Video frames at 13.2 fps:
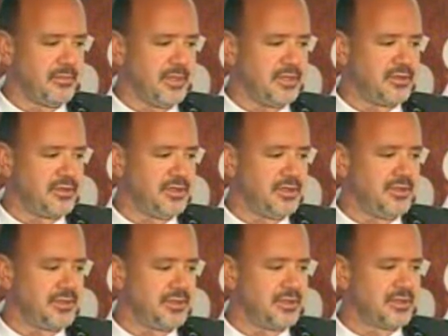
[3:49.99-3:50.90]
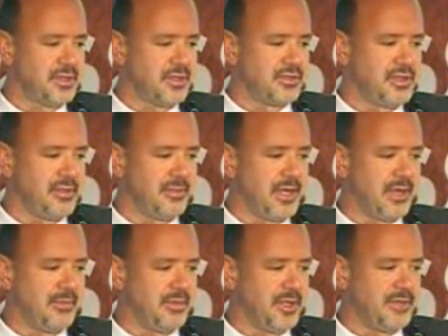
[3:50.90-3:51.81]
matrices starts in the
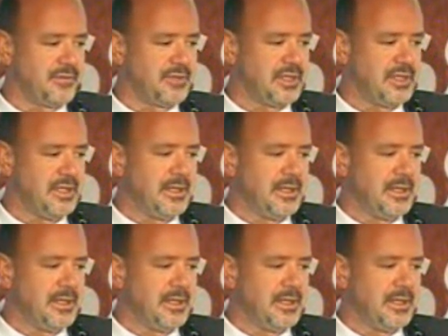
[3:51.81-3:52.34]
bottom left